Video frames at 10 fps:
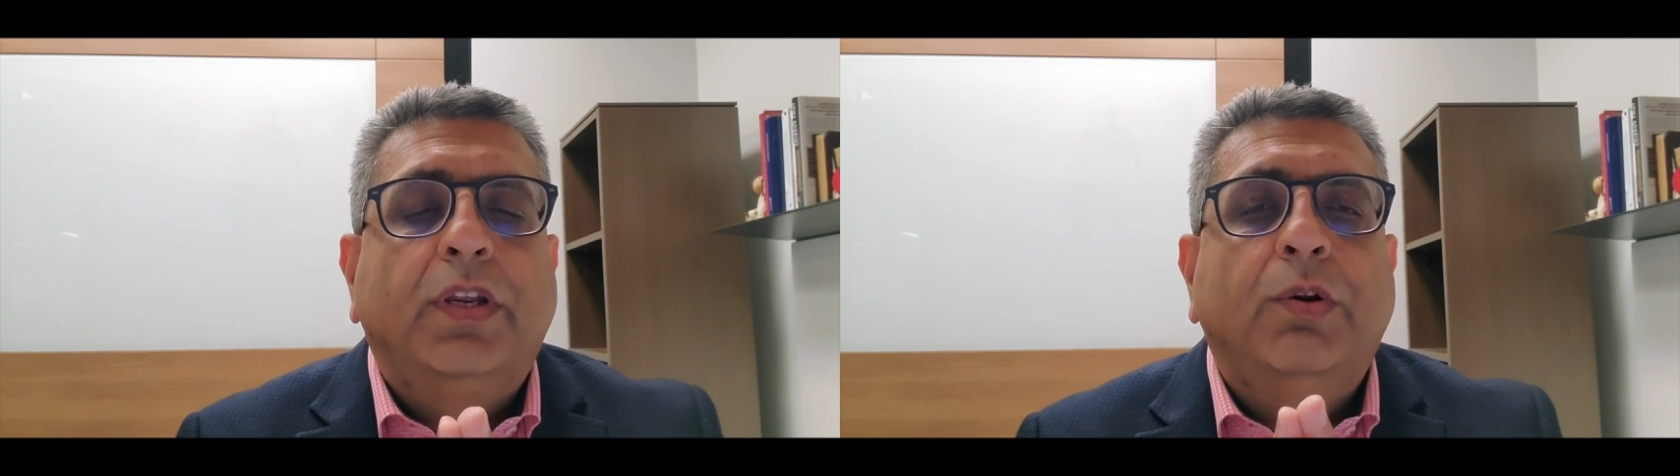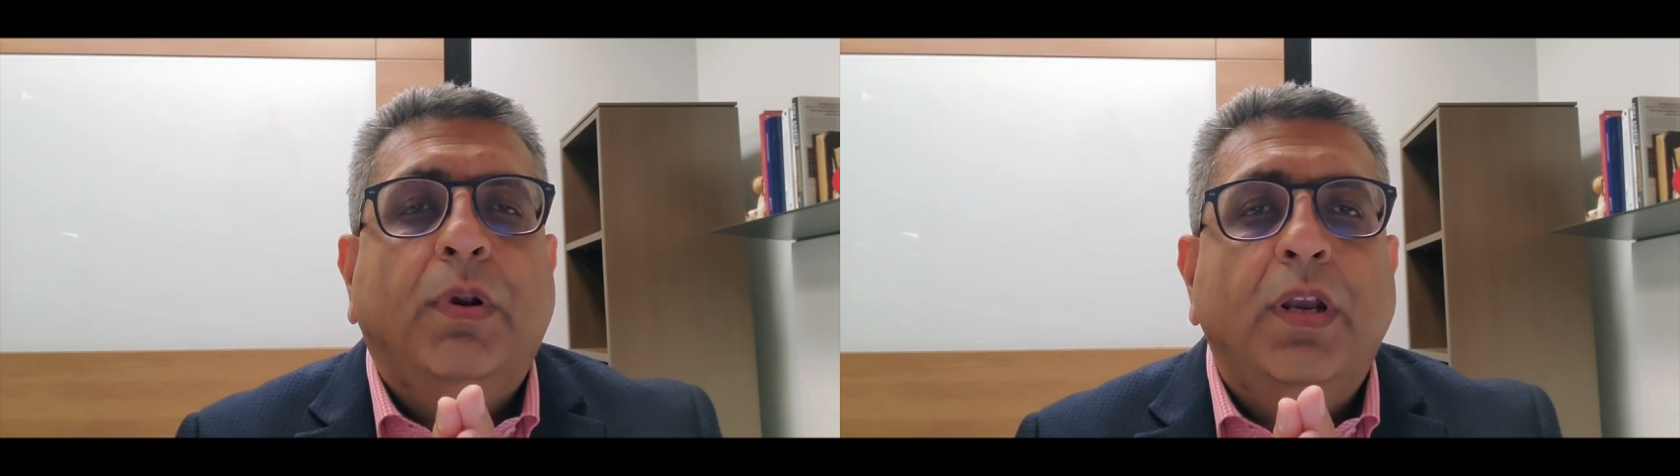
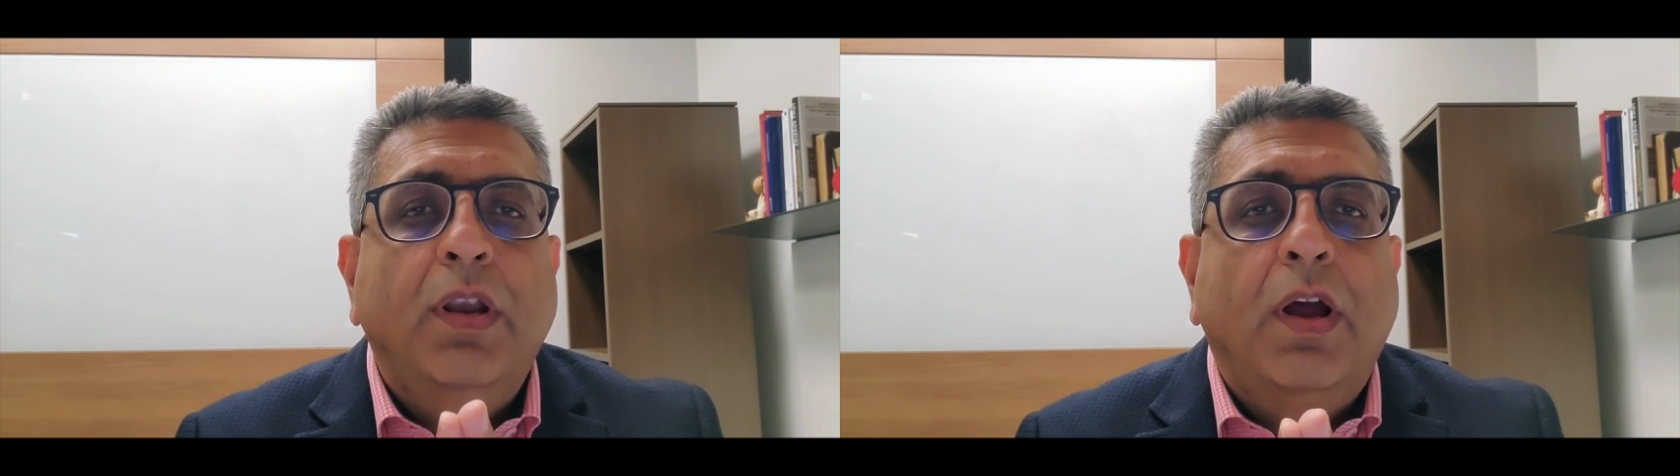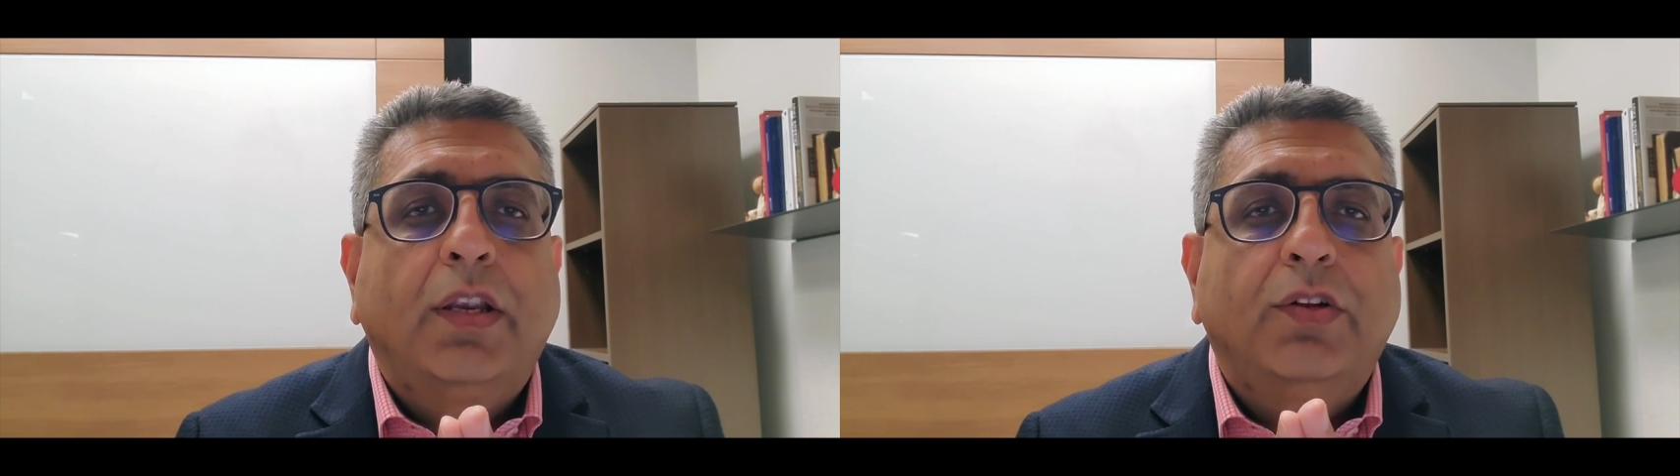You are
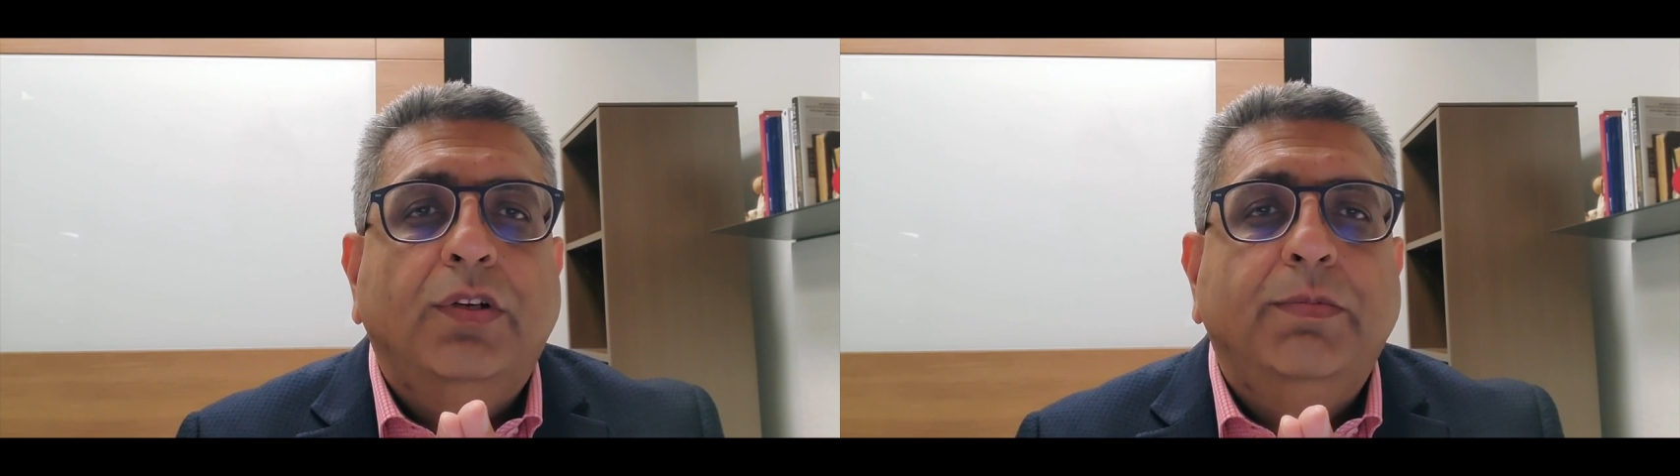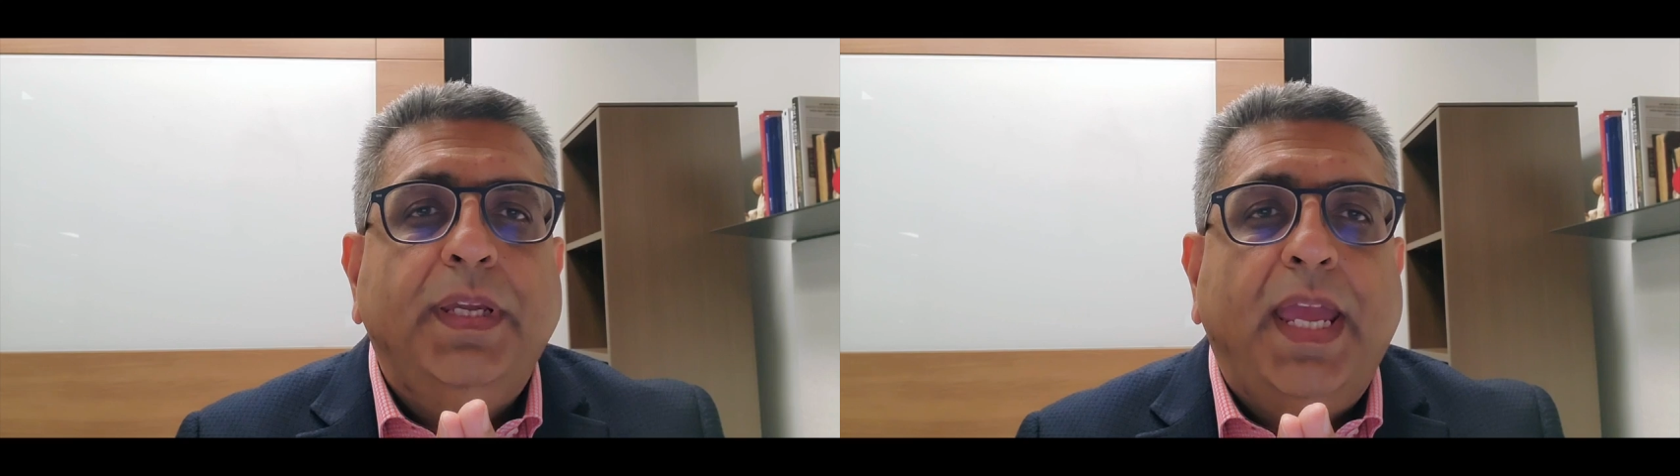not going
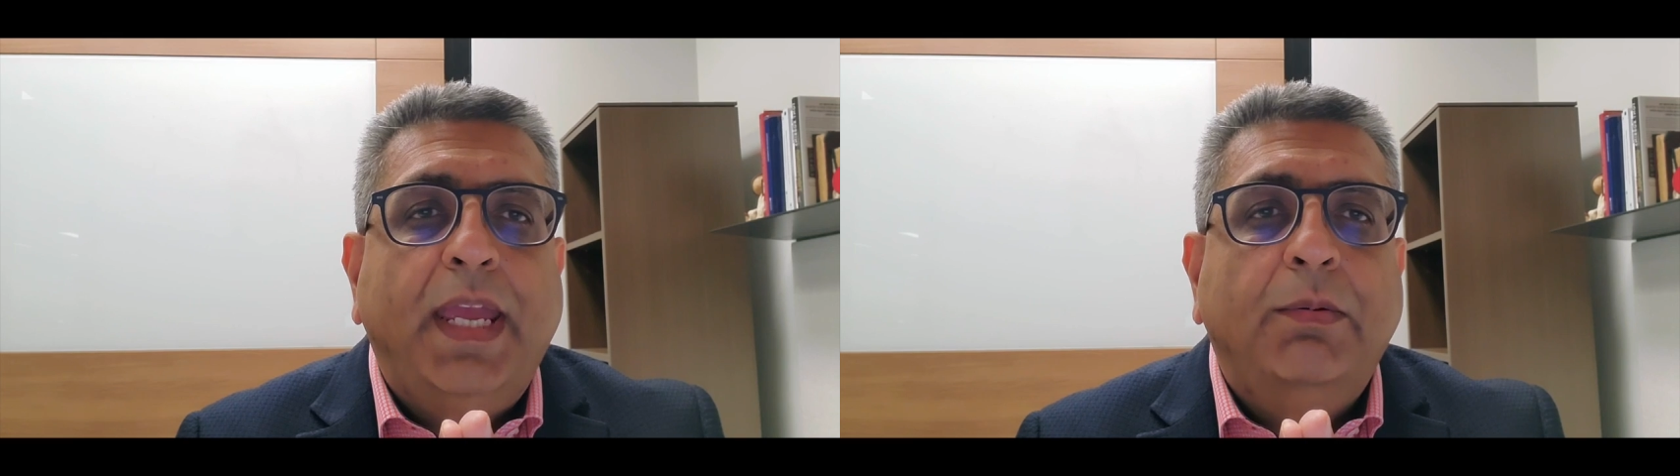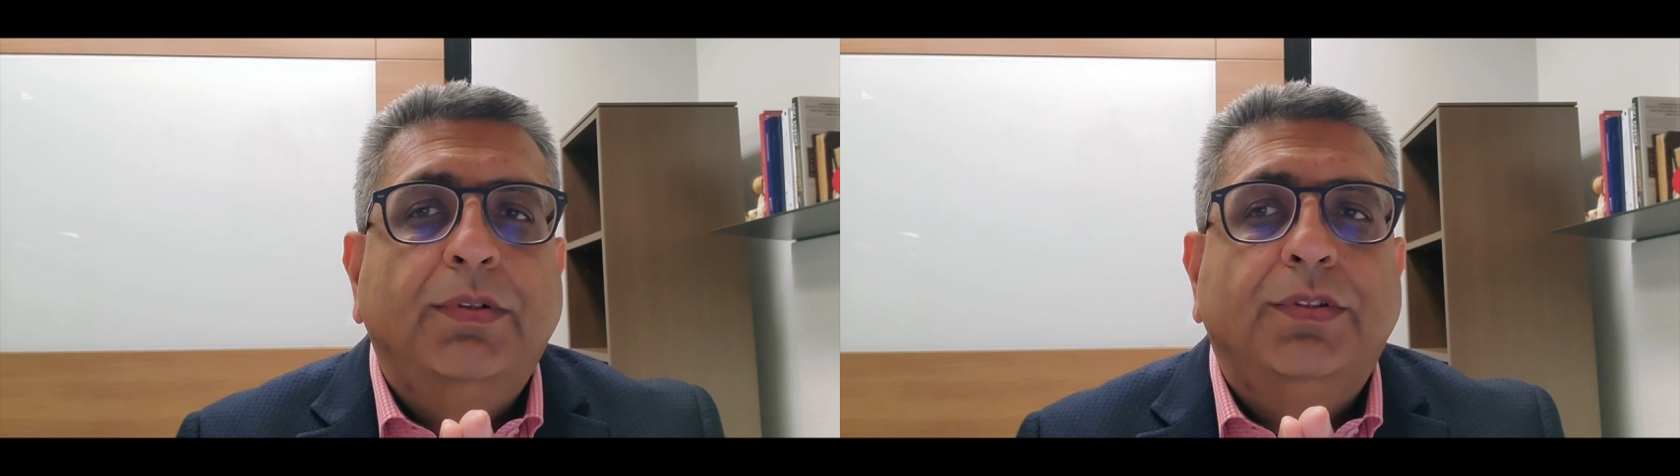to be able